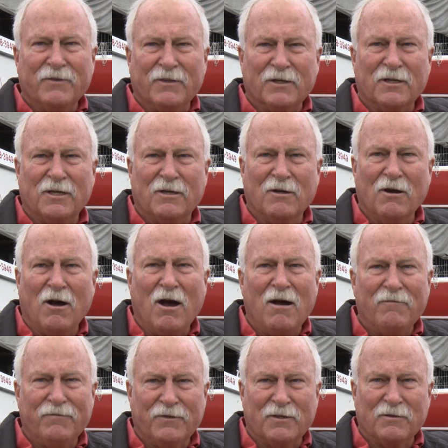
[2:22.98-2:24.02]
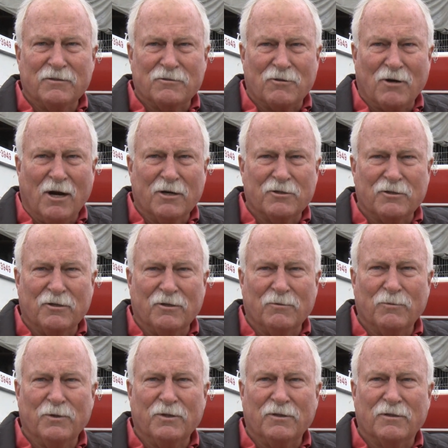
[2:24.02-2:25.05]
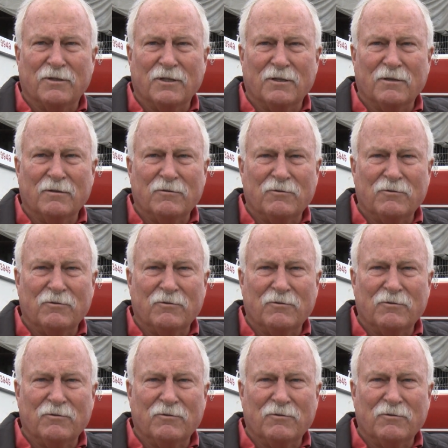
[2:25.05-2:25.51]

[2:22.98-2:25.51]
of the structure with the